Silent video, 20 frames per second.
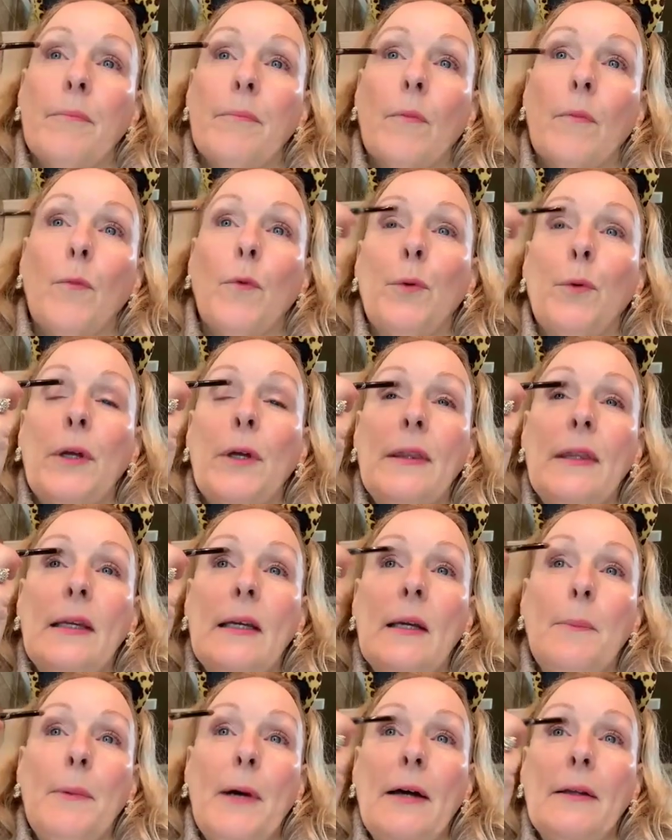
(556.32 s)
Well, one
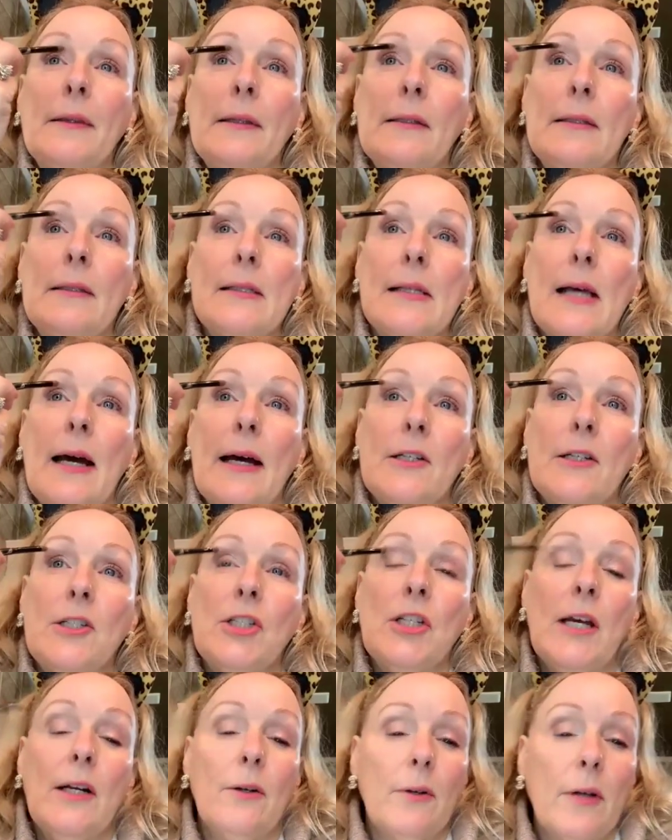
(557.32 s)
thing about this
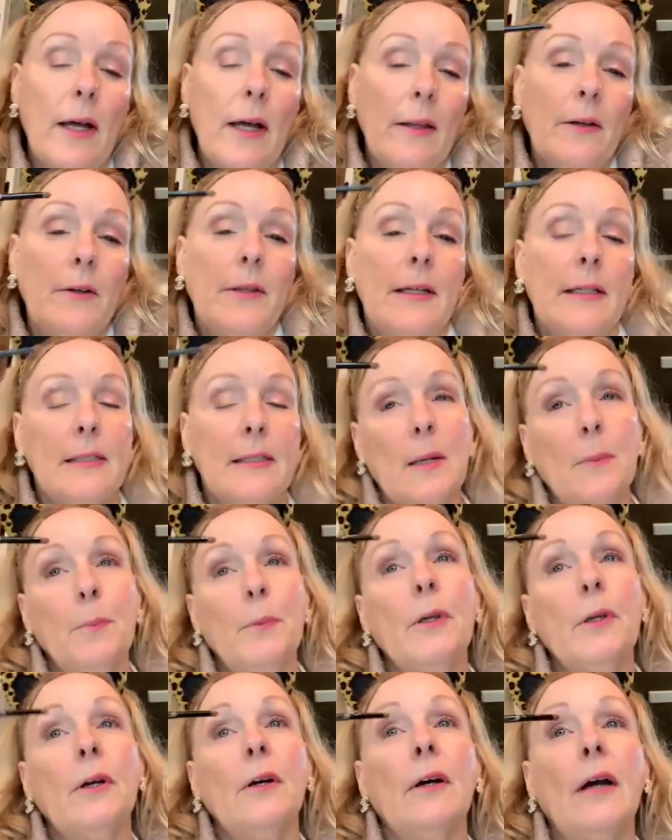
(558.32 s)
eyeshadow color that's up
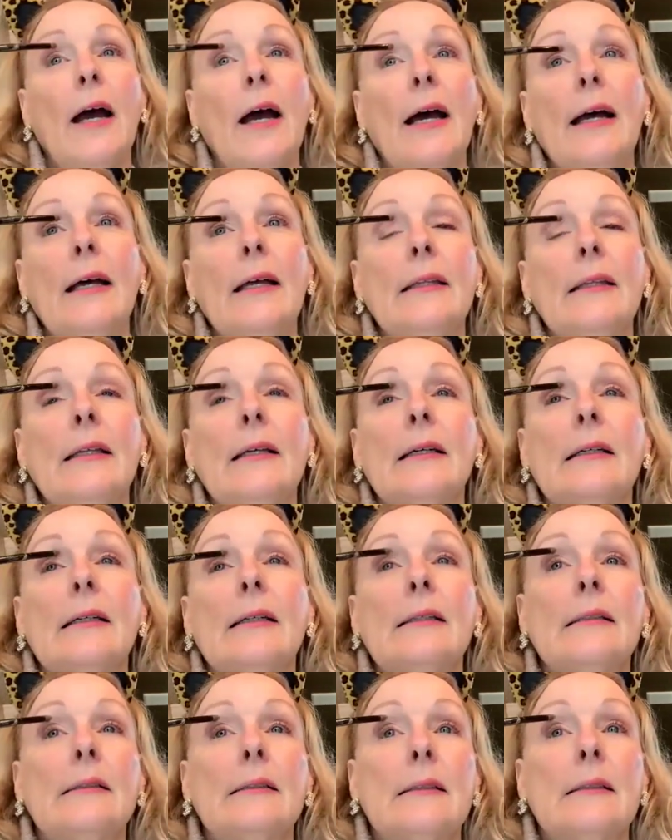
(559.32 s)
here on
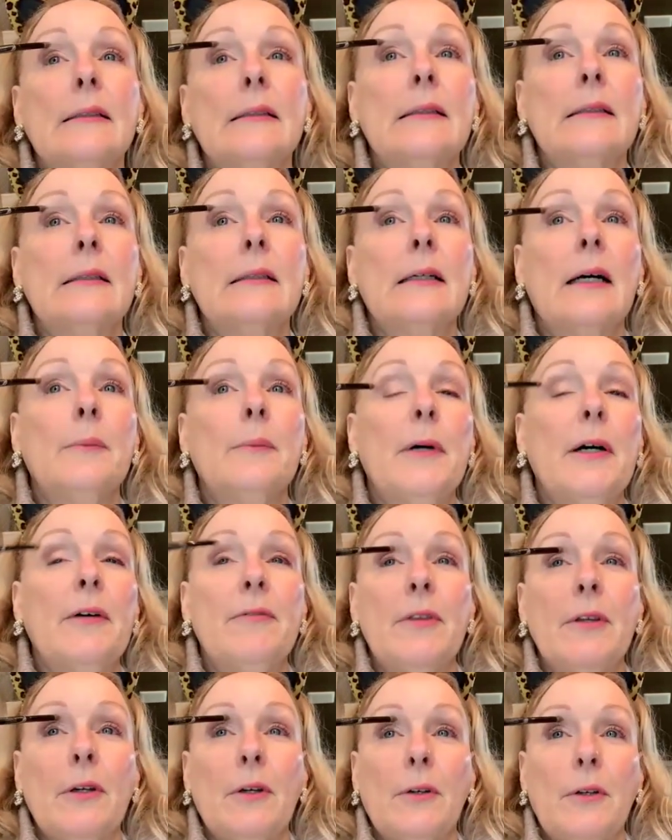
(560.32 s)
the above
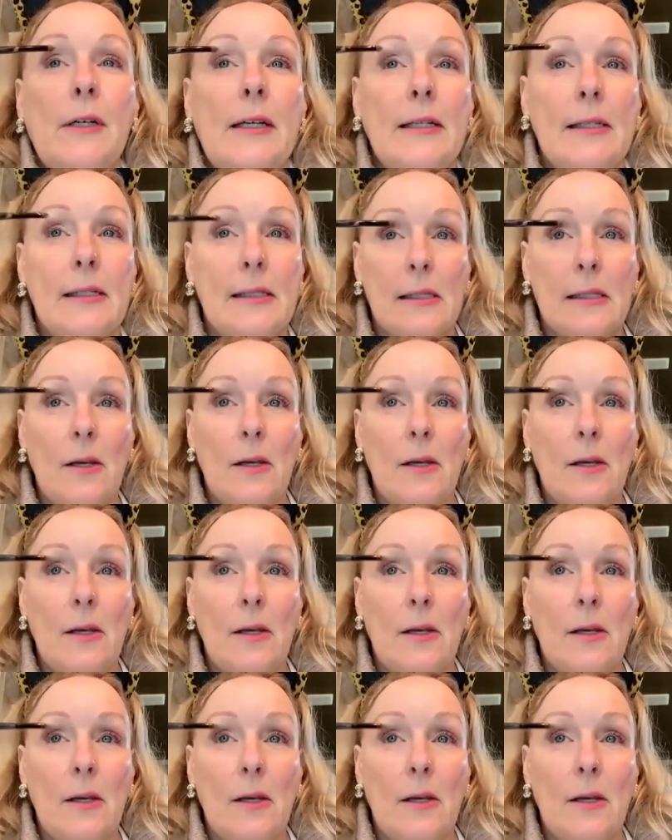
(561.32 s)
the crease.